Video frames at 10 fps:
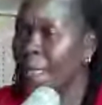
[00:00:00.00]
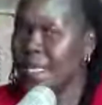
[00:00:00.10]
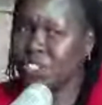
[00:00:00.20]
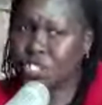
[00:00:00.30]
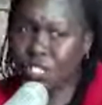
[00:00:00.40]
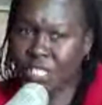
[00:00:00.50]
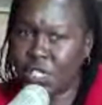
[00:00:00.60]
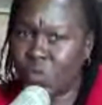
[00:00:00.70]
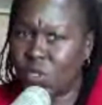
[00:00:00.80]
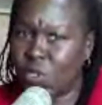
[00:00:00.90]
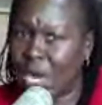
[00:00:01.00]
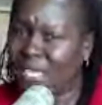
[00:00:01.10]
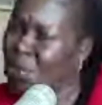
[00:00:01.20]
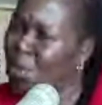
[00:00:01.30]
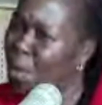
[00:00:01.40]
Gen Zs want to
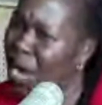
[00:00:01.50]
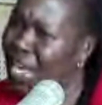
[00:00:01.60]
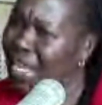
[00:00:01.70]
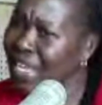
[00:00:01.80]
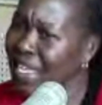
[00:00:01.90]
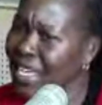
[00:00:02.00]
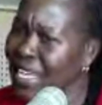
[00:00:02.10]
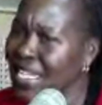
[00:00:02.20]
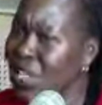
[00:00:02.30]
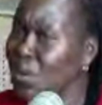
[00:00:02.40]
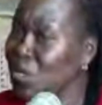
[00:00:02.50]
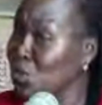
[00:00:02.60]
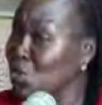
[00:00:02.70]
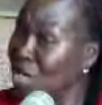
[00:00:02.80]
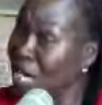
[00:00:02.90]
ask why. They want to
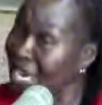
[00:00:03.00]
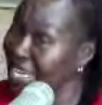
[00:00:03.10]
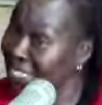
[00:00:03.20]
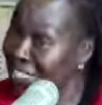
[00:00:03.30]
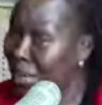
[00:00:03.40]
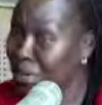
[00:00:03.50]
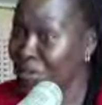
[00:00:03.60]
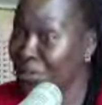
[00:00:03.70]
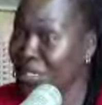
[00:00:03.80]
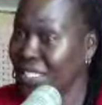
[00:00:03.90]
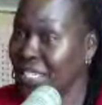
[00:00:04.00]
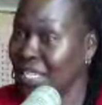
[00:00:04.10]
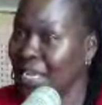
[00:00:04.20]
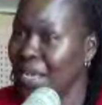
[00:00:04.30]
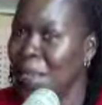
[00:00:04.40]
challenge the boundaries,
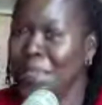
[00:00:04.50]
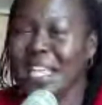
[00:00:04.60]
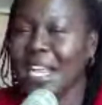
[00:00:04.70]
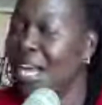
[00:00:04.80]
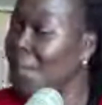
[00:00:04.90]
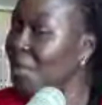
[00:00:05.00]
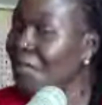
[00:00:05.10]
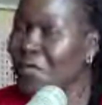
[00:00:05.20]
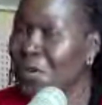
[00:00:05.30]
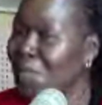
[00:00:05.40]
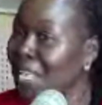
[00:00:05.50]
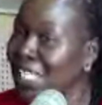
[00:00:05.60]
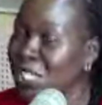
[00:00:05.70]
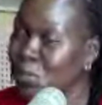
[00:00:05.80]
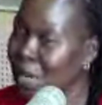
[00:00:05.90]
but they're coming from
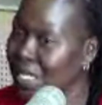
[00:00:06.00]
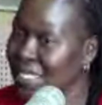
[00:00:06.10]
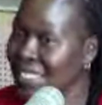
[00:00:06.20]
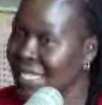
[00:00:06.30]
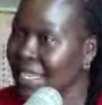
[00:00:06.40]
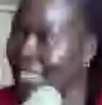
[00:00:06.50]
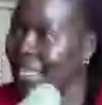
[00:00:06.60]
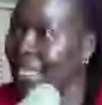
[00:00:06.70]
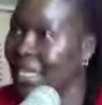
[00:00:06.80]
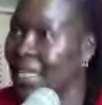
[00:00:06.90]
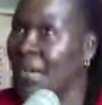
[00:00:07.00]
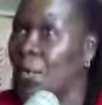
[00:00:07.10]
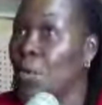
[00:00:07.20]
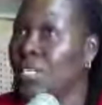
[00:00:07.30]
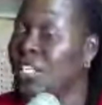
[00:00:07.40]
their space.
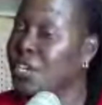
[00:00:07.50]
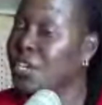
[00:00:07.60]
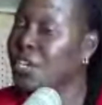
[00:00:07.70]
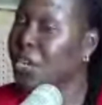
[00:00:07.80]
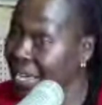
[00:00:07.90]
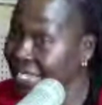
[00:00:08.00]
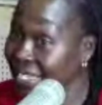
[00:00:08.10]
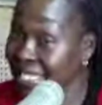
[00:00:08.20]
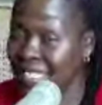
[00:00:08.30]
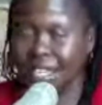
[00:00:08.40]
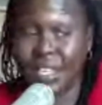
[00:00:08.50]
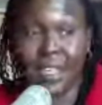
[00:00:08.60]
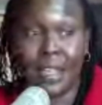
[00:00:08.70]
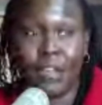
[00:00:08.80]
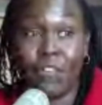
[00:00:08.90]
What it requires is that
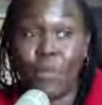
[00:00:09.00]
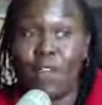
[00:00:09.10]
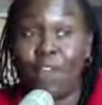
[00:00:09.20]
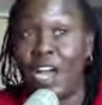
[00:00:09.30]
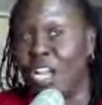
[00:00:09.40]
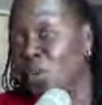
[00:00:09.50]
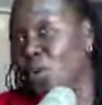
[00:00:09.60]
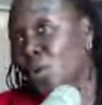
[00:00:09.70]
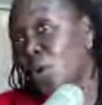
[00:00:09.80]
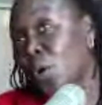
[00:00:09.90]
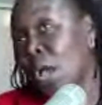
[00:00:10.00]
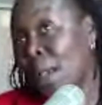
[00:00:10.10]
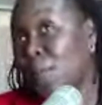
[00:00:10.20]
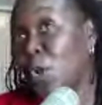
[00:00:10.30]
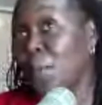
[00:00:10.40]
from a value
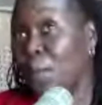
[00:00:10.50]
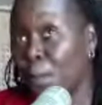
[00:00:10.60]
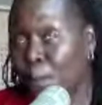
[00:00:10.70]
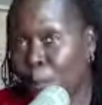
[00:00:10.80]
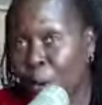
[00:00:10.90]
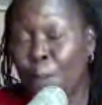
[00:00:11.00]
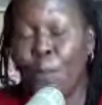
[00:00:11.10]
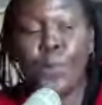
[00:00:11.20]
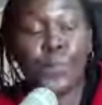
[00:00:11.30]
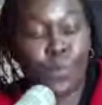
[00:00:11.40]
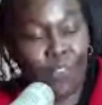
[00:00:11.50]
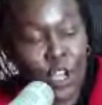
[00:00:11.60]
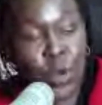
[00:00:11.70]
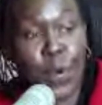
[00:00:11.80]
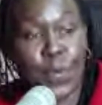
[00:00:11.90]
employee pro
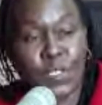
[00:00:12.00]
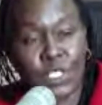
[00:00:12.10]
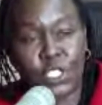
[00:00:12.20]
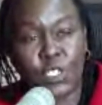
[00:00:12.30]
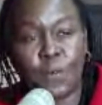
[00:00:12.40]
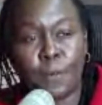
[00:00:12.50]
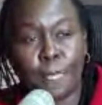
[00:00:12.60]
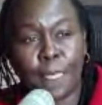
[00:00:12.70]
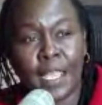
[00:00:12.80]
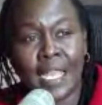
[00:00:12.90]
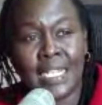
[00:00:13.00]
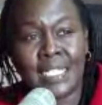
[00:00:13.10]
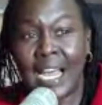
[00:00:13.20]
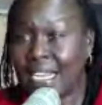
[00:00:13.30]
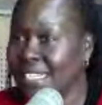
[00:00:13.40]
value proposition
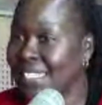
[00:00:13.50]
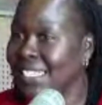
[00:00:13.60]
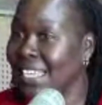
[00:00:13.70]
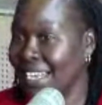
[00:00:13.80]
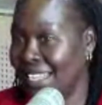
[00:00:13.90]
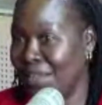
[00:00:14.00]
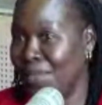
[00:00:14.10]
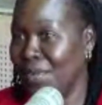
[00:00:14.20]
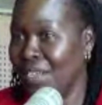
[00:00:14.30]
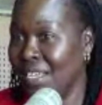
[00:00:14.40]
is understand them,